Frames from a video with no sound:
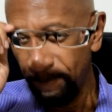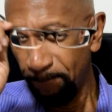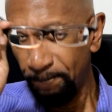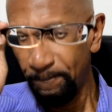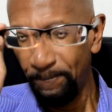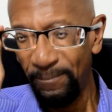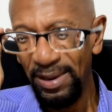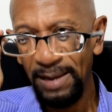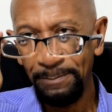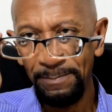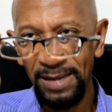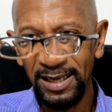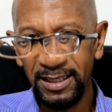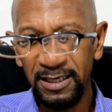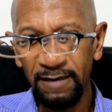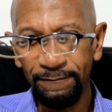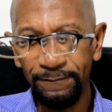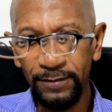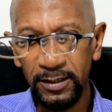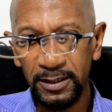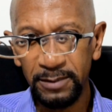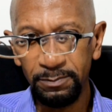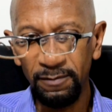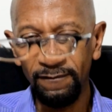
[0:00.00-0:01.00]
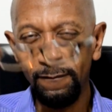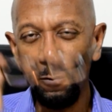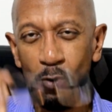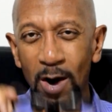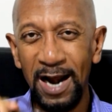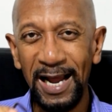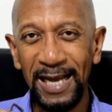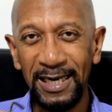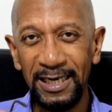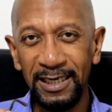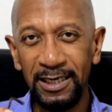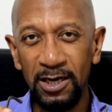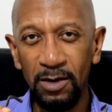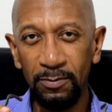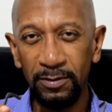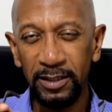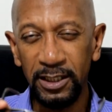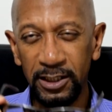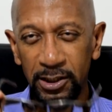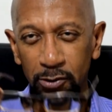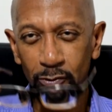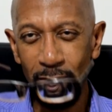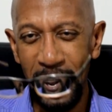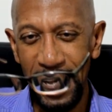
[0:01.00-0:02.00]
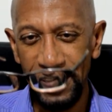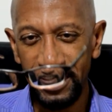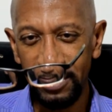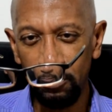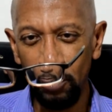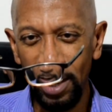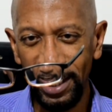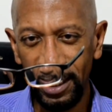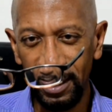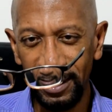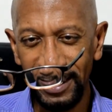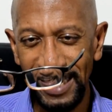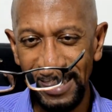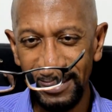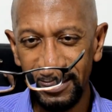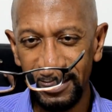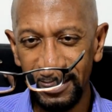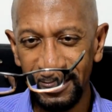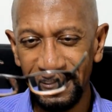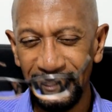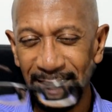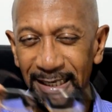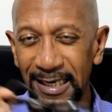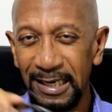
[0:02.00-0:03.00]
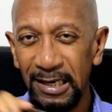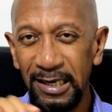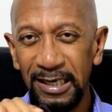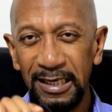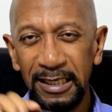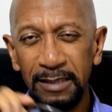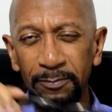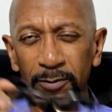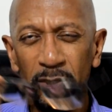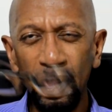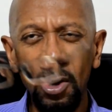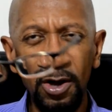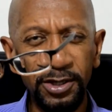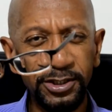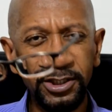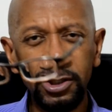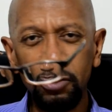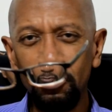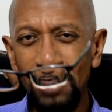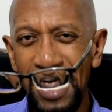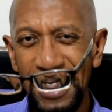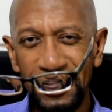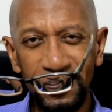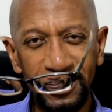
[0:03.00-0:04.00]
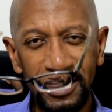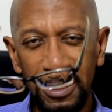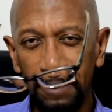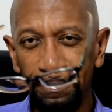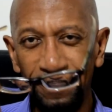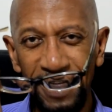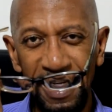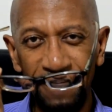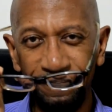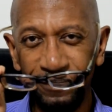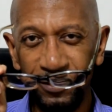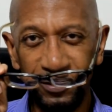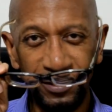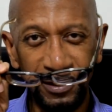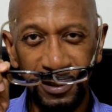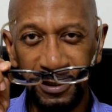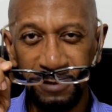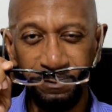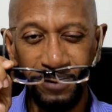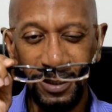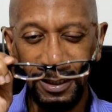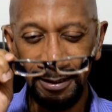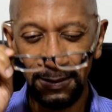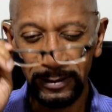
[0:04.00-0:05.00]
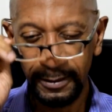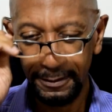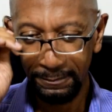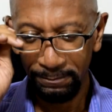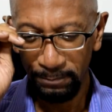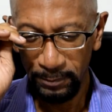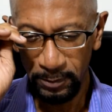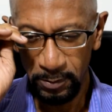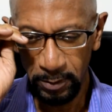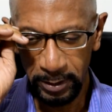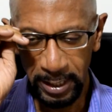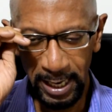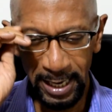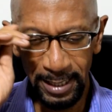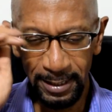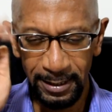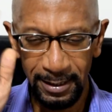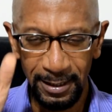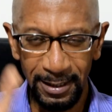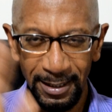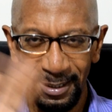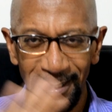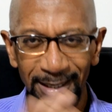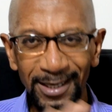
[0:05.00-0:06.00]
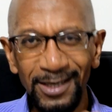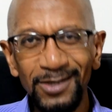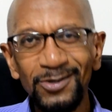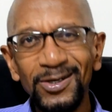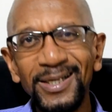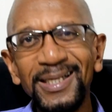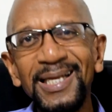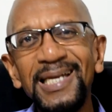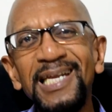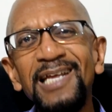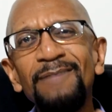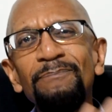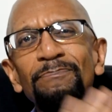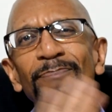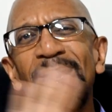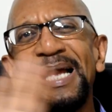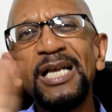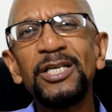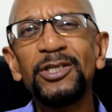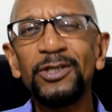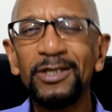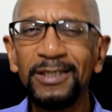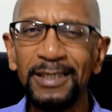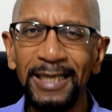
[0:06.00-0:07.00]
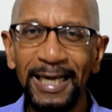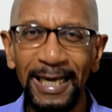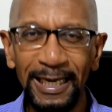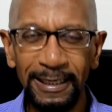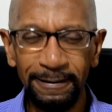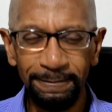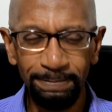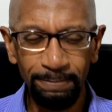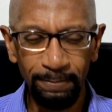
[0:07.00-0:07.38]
Big, big difference. Before I got enough of the scratch, the regular lenses, they'd be all scratched up after 6 months, okay? So I didn't even mention that.